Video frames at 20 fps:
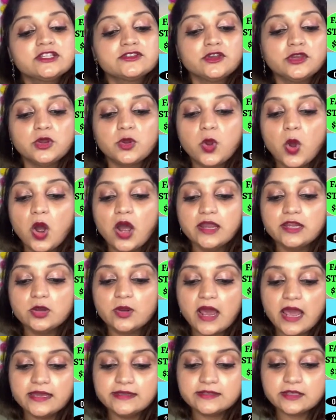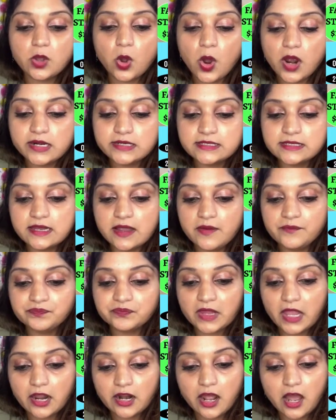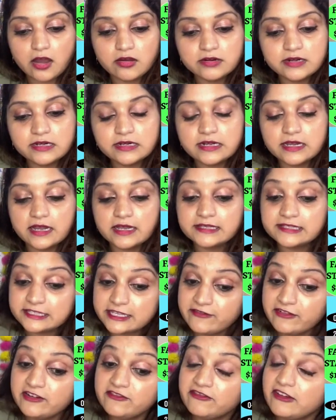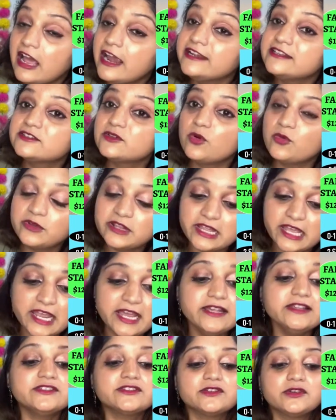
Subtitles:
So you guys got around 7 flights over there.